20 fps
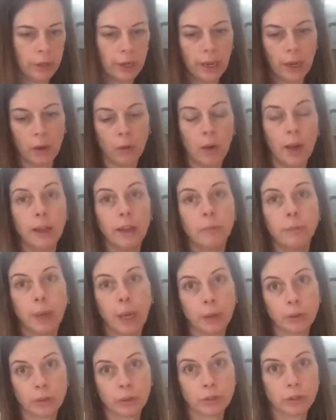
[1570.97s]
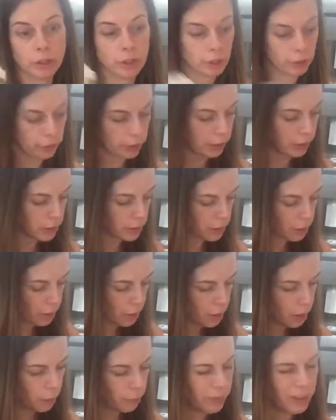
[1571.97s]
Now, I have powdered sugar in it,
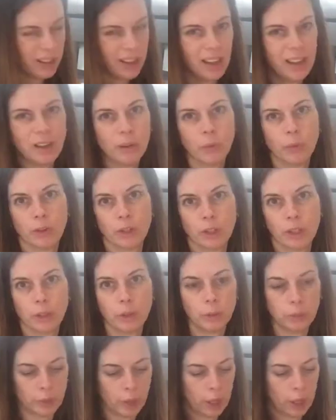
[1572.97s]
but I don't really